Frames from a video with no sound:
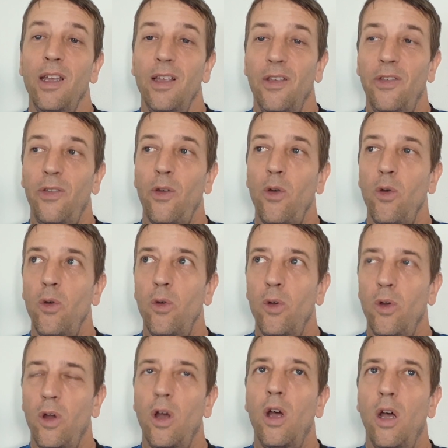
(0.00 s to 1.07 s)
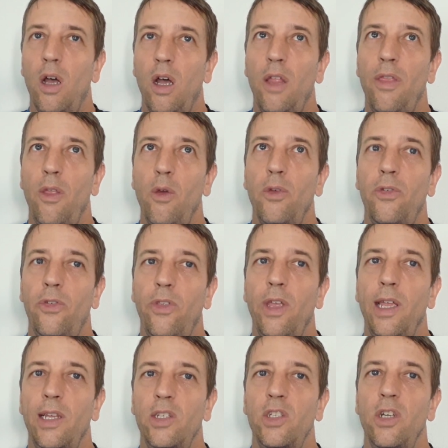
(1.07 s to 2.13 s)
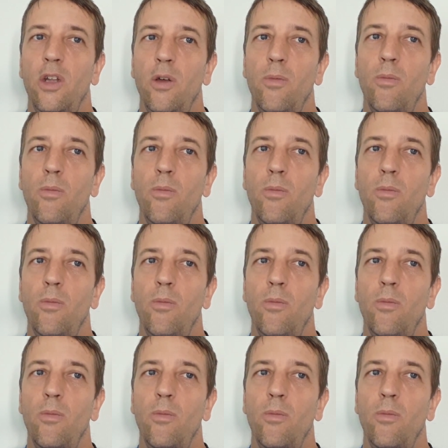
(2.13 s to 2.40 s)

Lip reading: So on those things, you know,